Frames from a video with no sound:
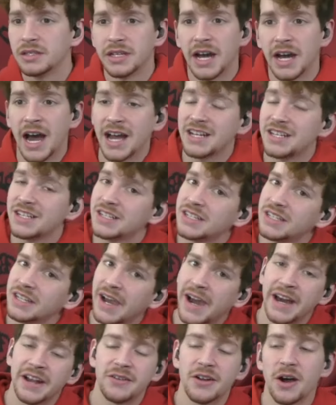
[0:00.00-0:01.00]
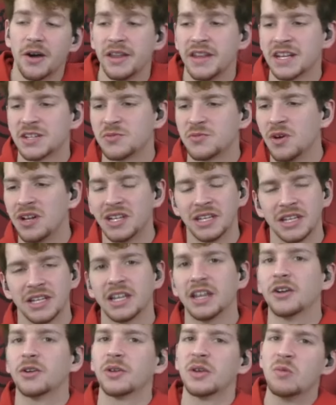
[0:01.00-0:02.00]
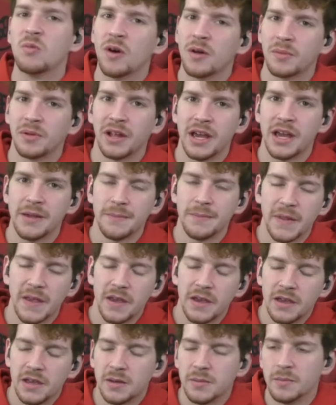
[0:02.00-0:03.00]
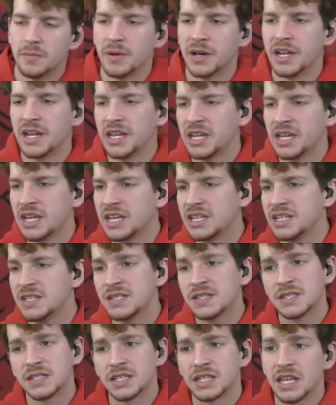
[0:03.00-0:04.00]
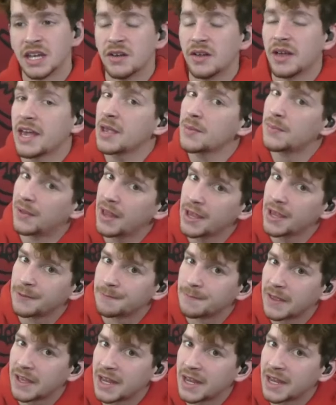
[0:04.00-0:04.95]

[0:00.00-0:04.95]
I don't know. And that's literally one play, but it is still a play that